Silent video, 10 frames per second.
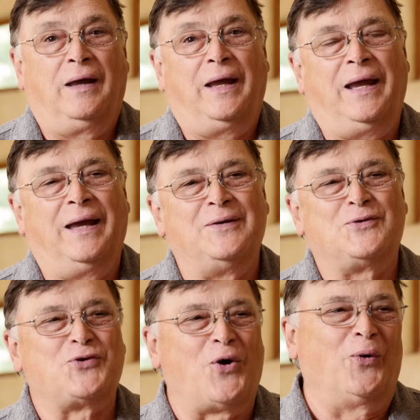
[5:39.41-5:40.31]
And
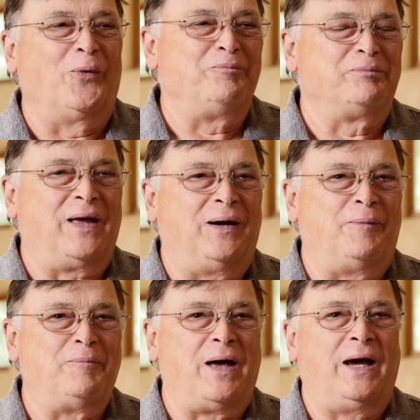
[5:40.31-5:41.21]
so
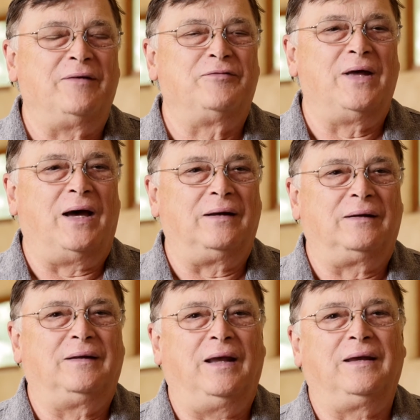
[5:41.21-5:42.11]
I've
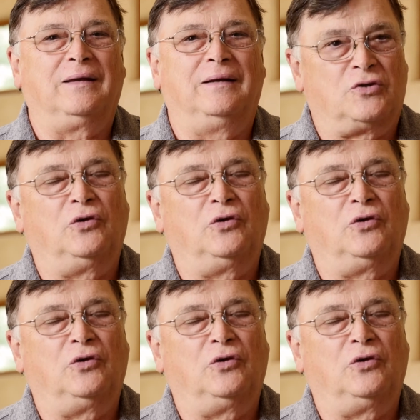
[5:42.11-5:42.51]
not taken